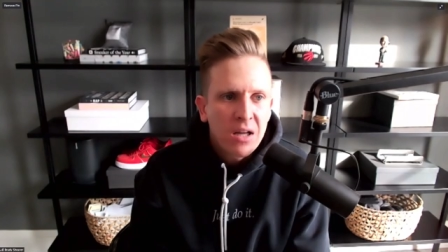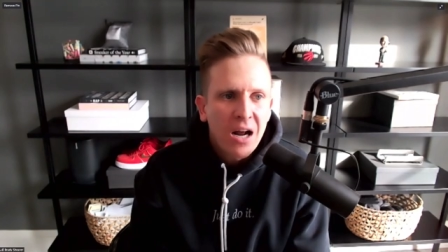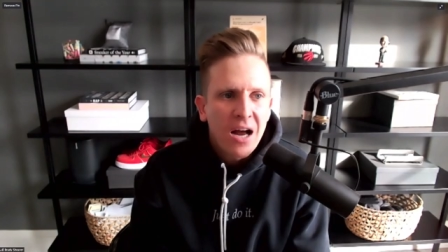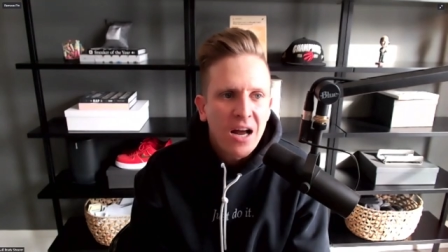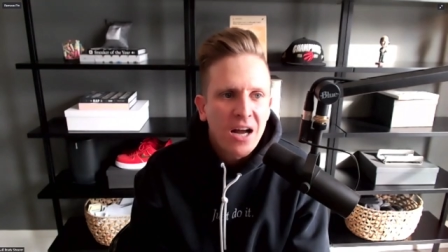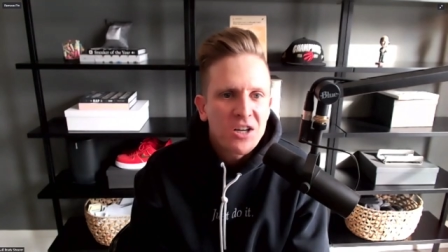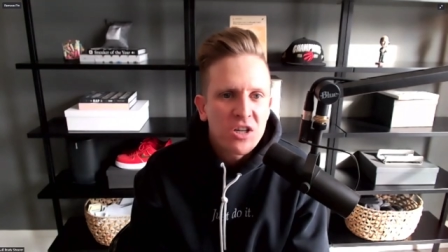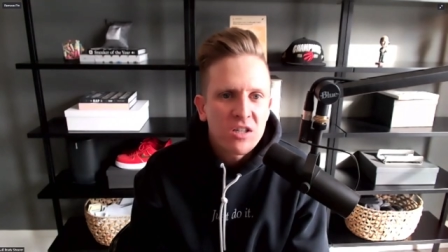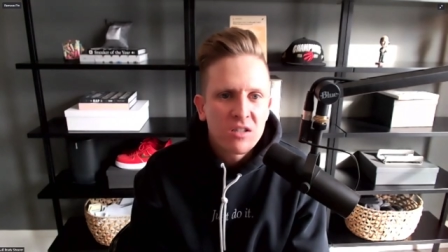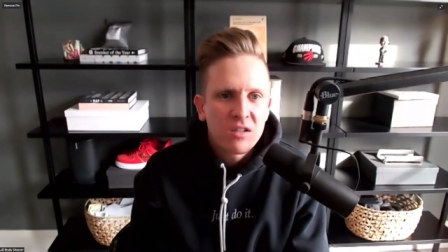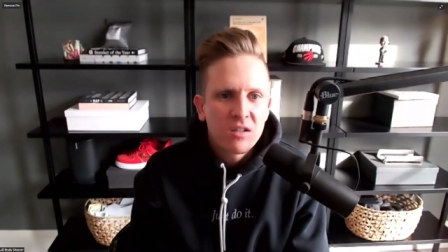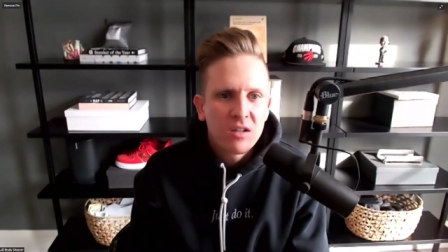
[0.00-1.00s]
I, I
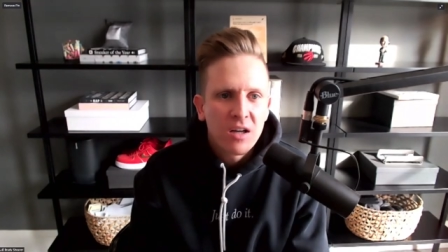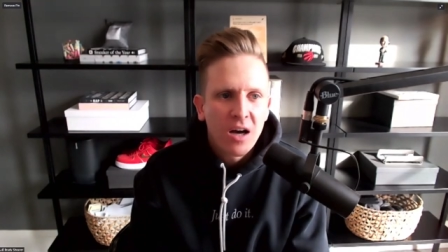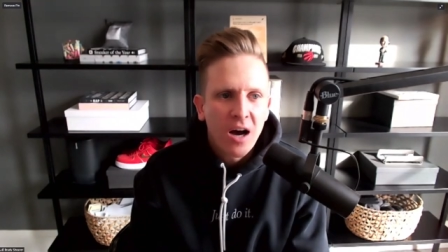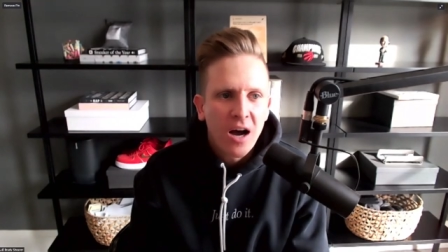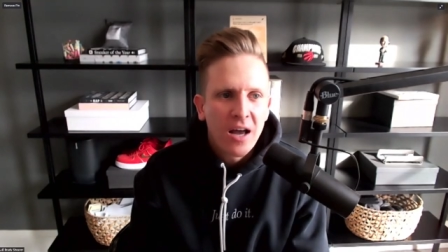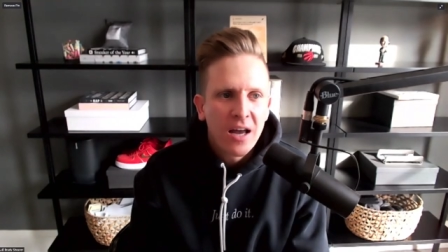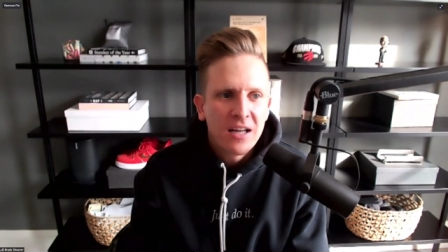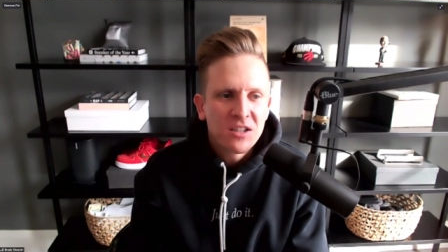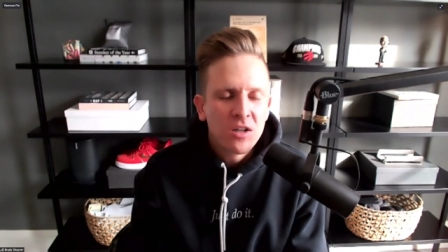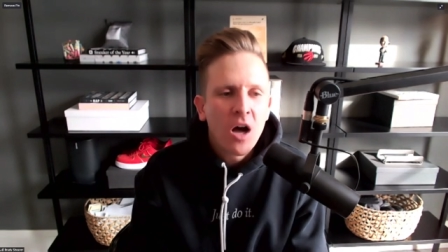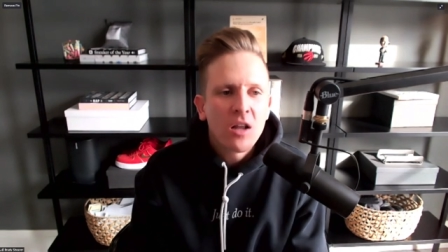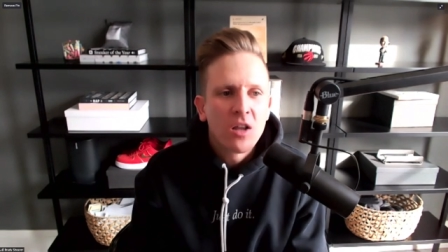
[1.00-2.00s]
just it's
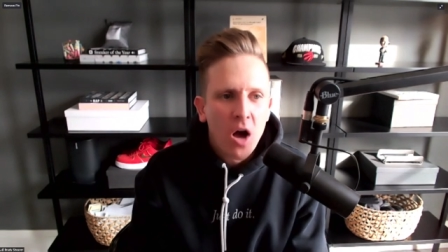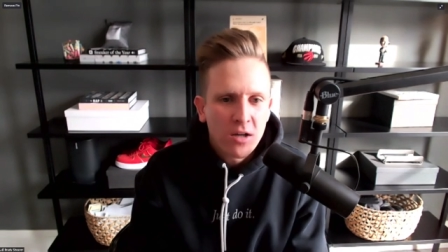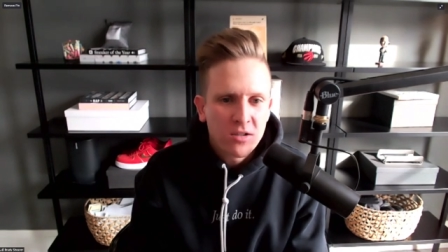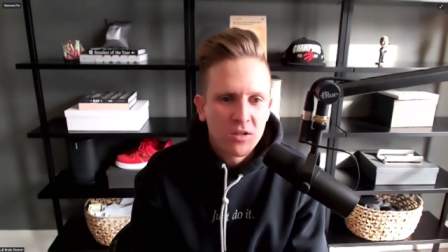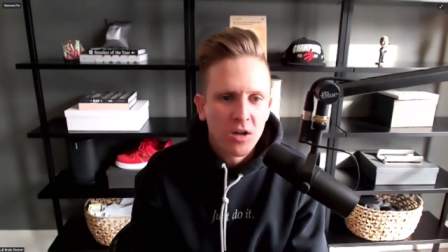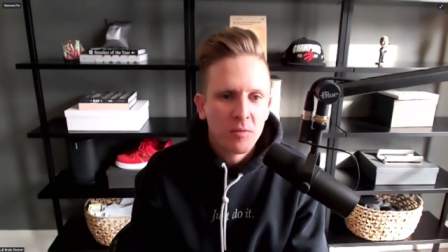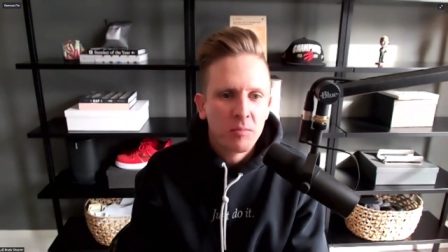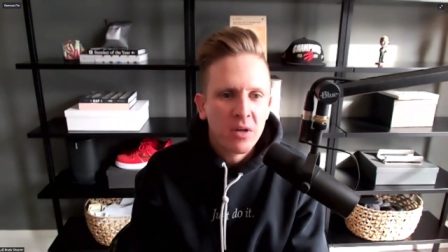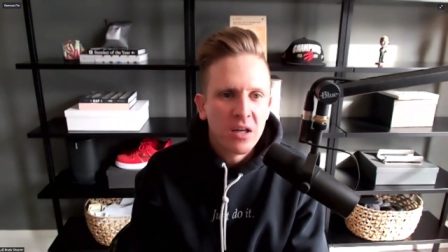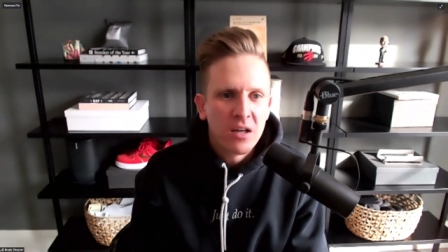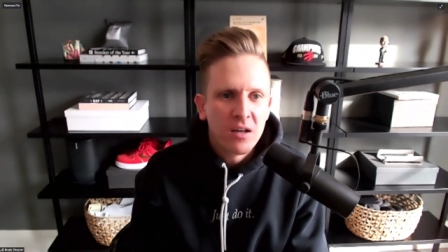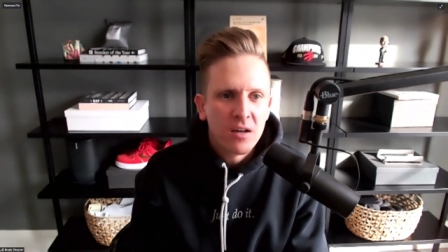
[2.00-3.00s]
not lost on
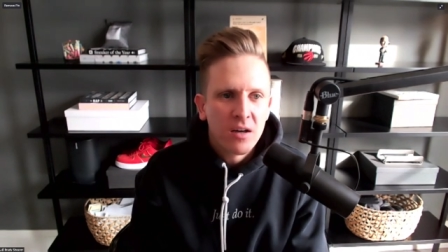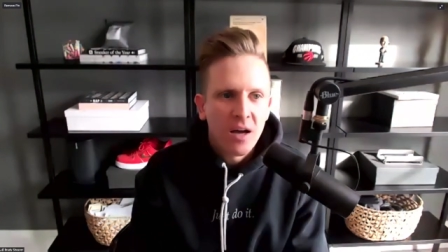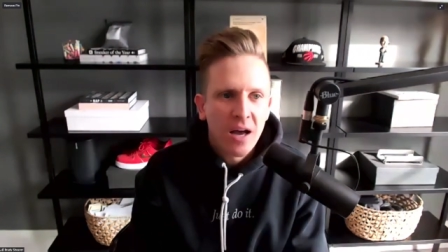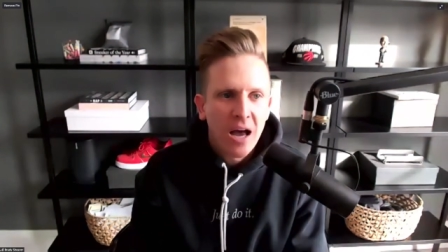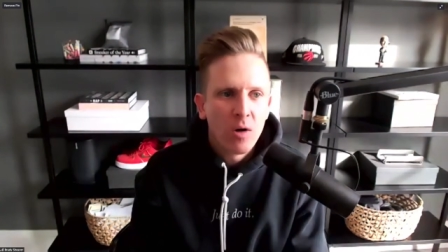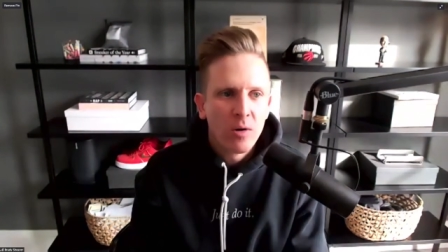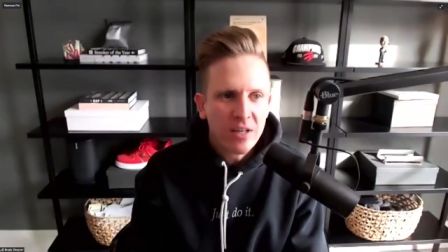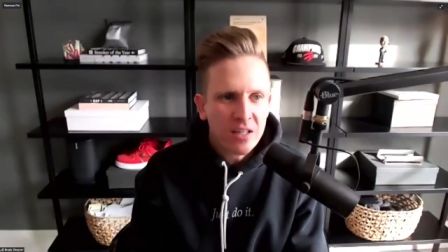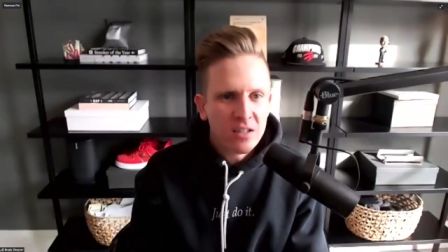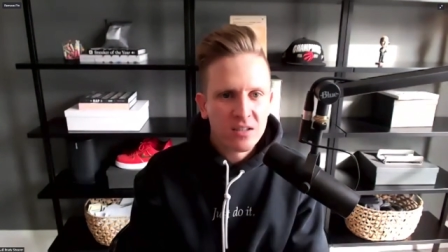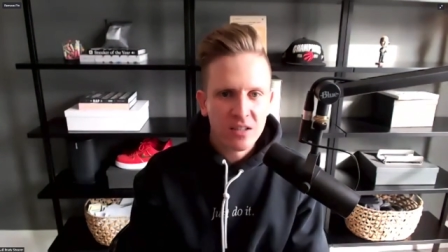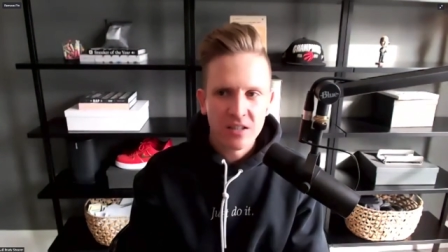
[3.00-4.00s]
me how
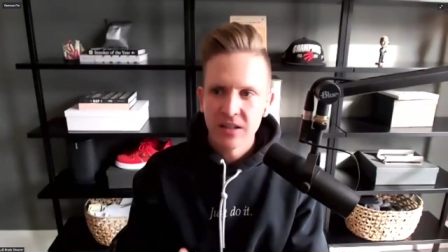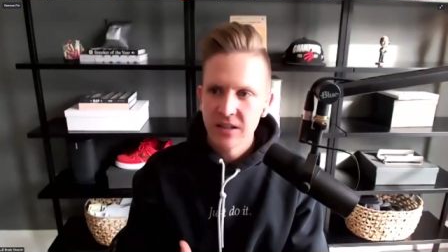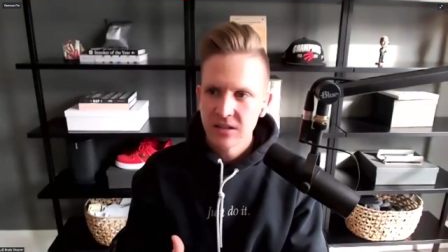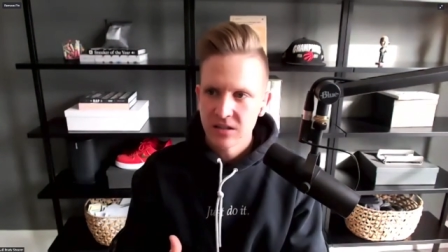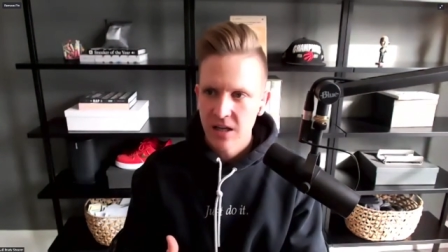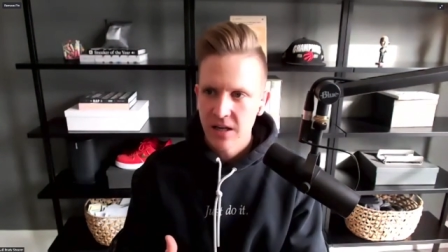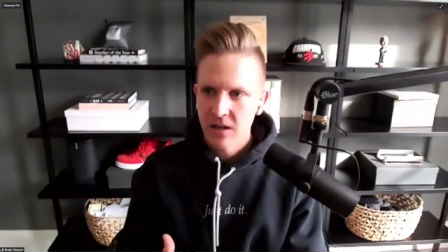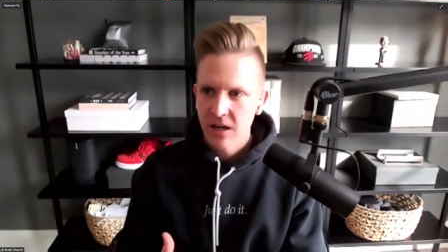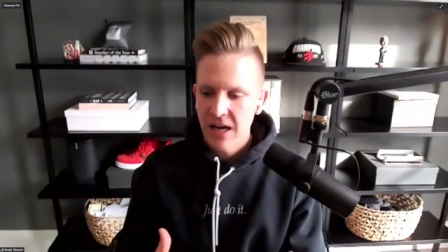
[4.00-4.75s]
easy it is like